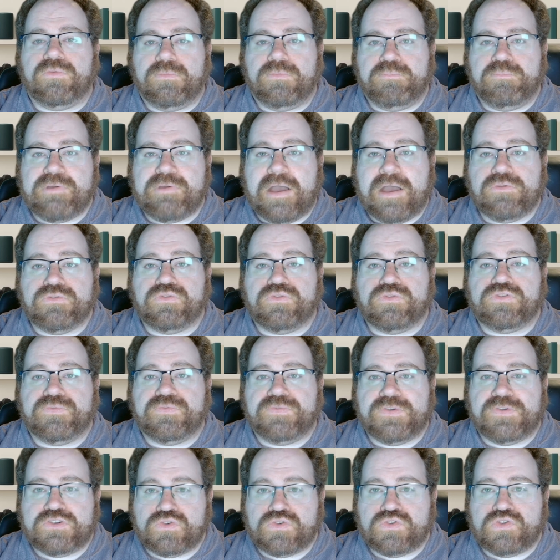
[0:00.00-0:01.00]
browser's
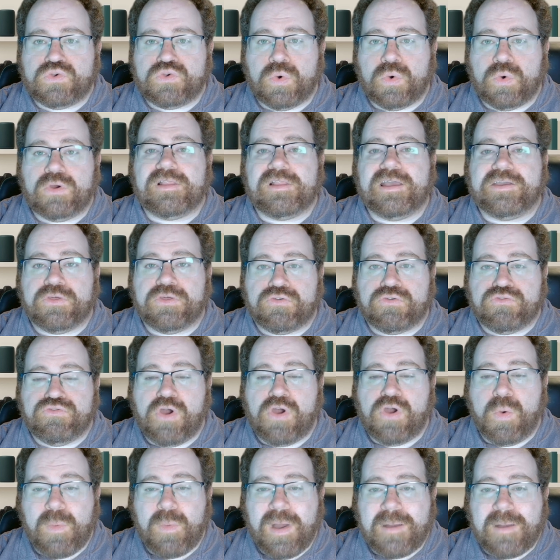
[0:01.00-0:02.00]
official store like the
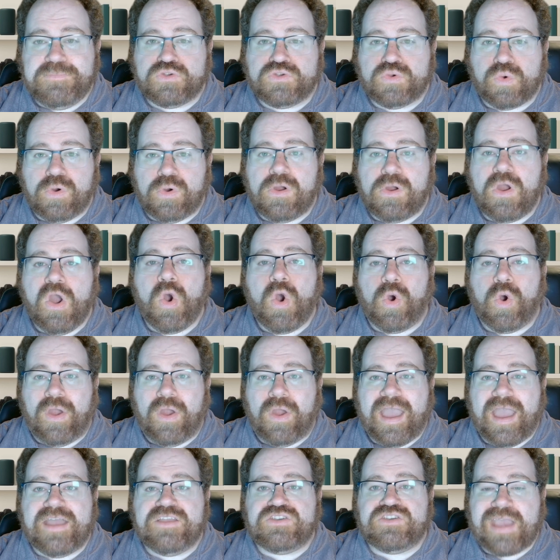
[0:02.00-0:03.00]
Chrome Web Store or
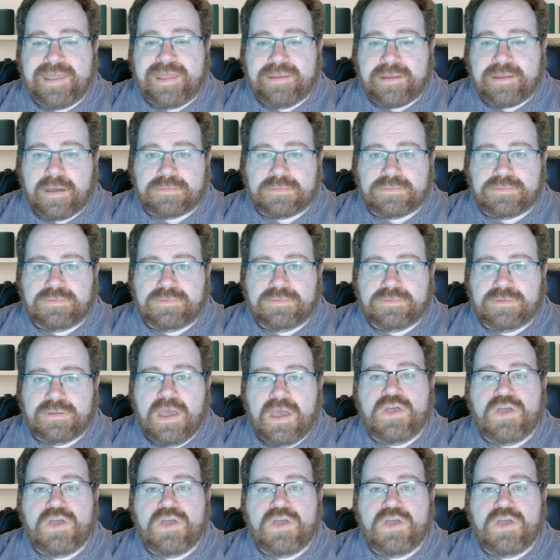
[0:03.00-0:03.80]
Edge add-ons